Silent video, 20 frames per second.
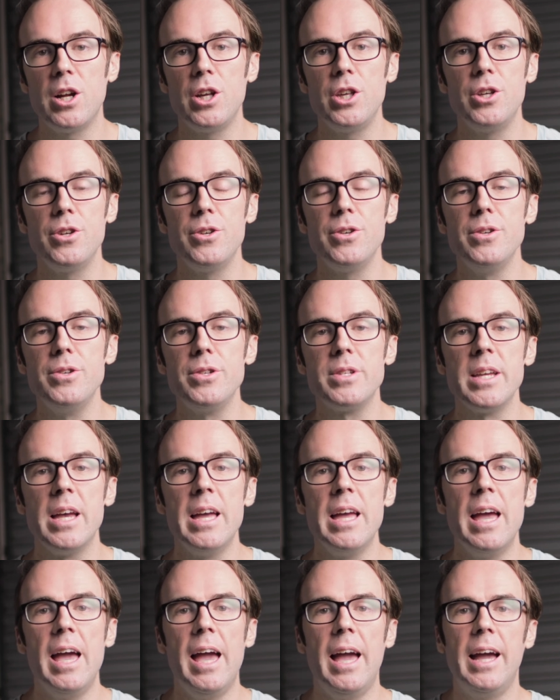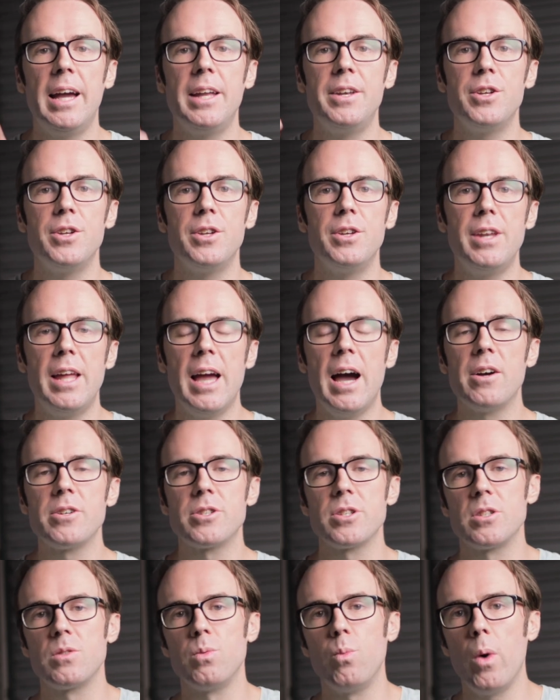I use, and now
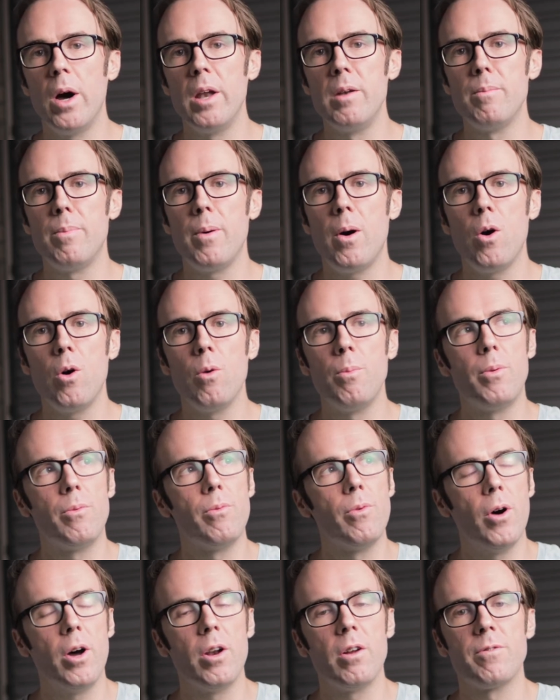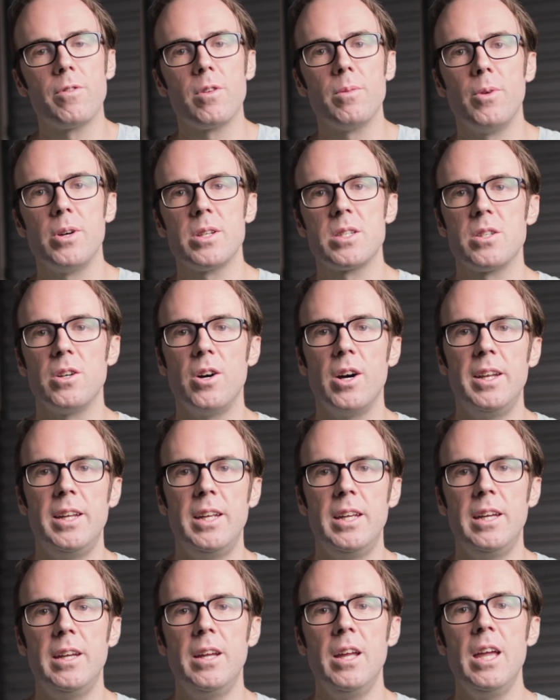it's just one bulb right off to my side
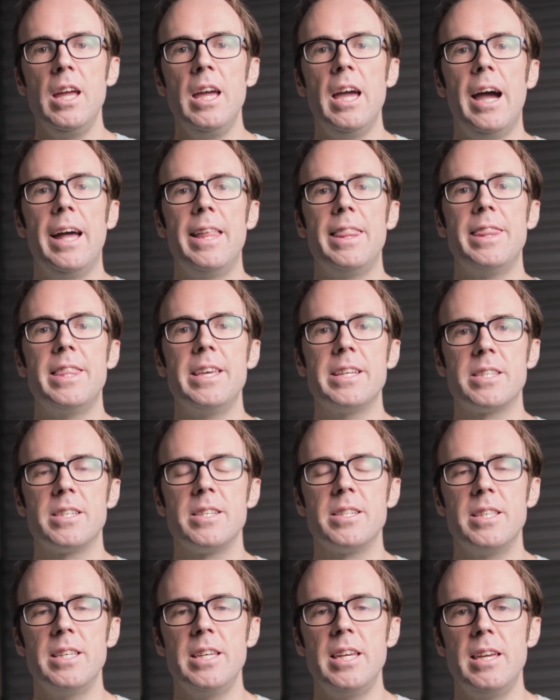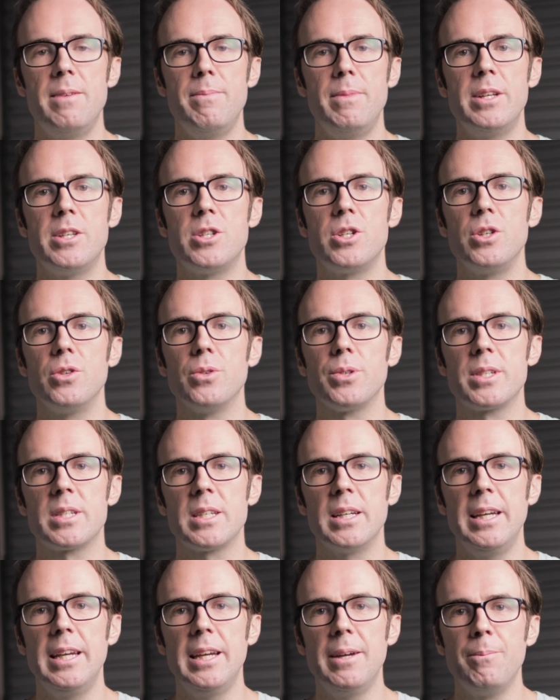here, and this is the image you're
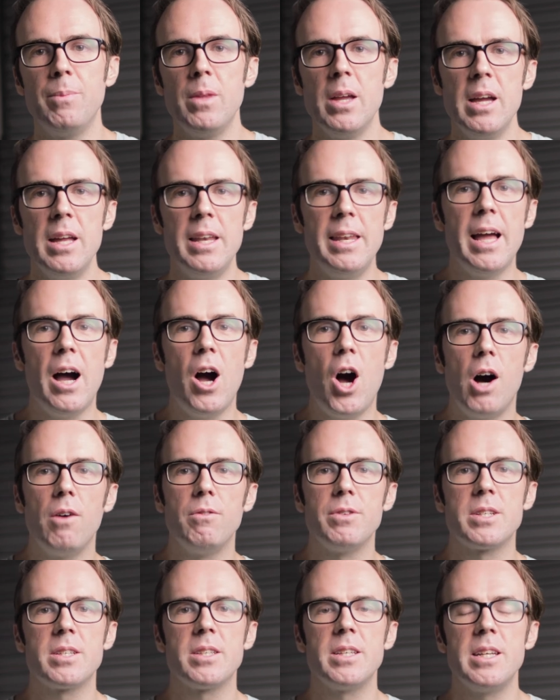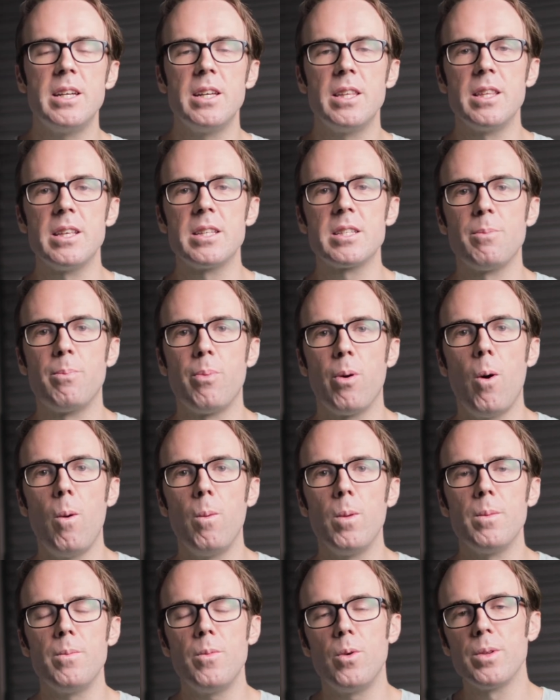seeing. Now obviously there's a
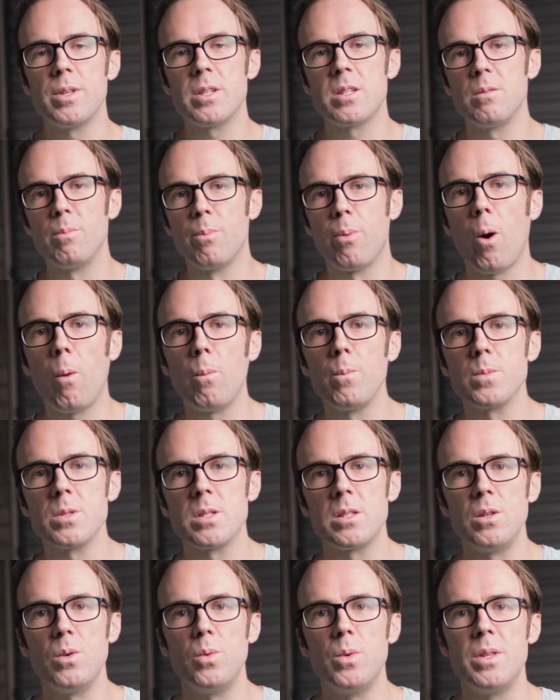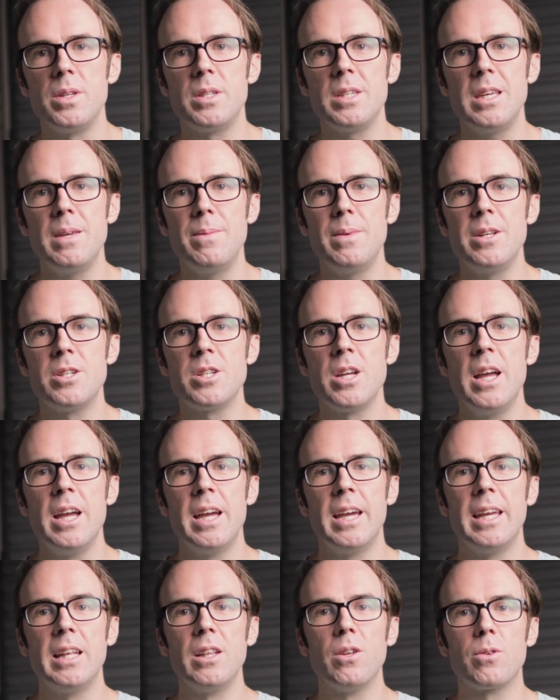problem, or there's some problems still with this image.
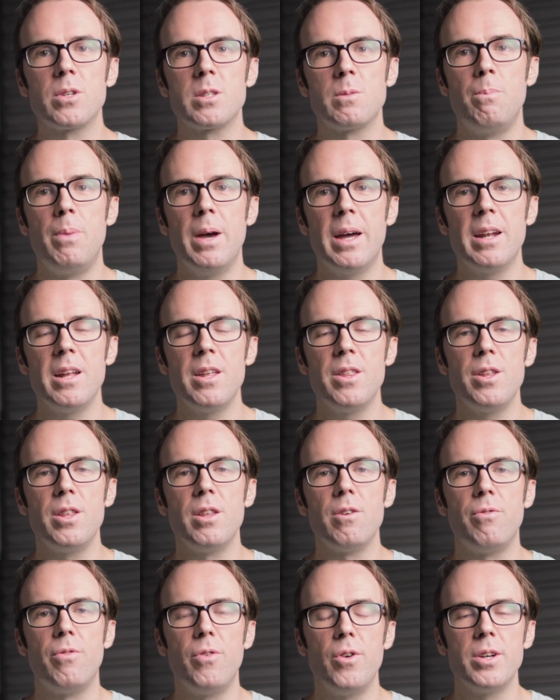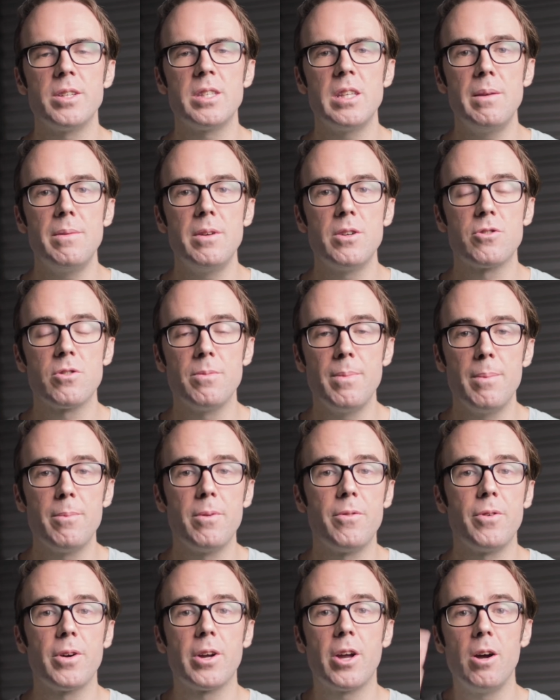It looks better than the first image.
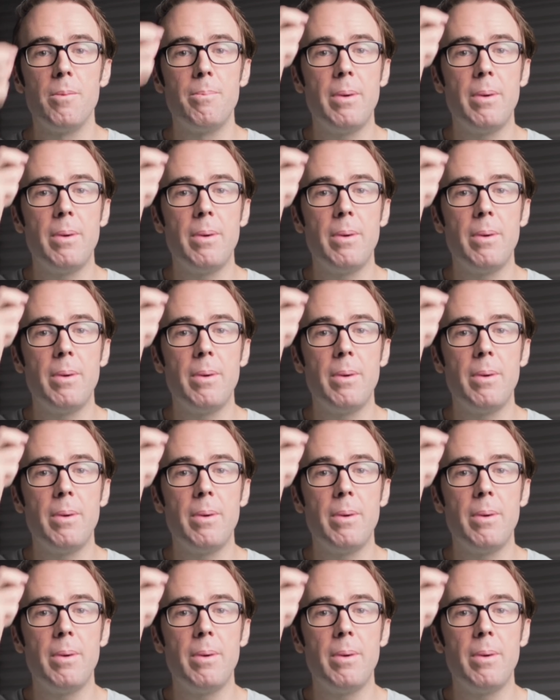Remember, if I go